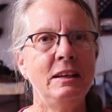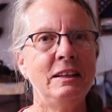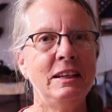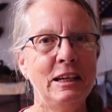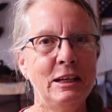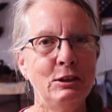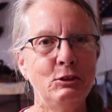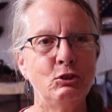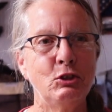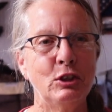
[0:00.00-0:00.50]

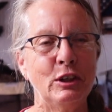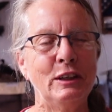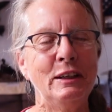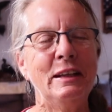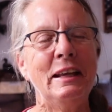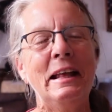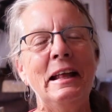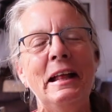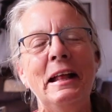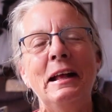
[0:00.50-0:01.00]
Kitchen
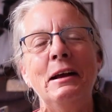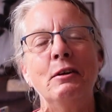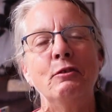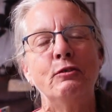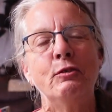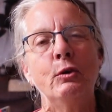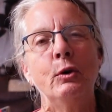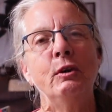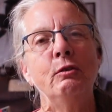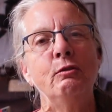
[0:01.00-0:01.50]

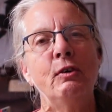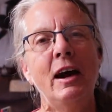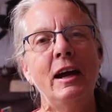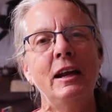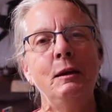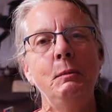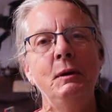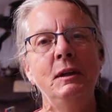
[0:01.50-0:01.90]
for inviting